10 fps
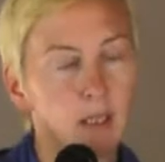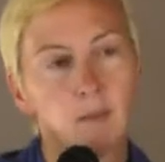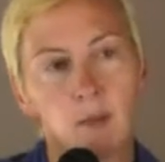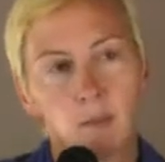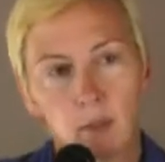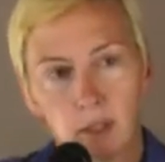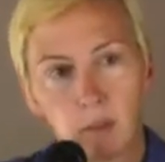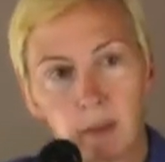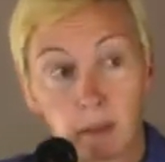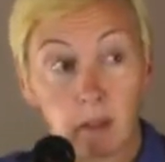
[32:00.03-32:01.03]
and a little bit more
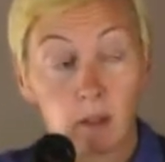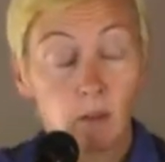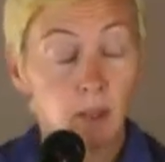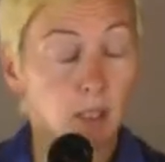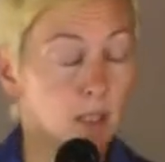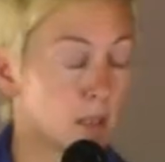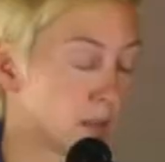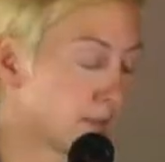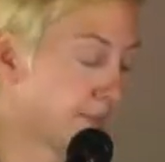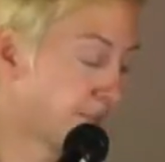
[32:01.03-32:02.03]
experience doing
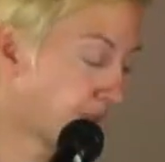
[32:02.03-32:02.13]
this.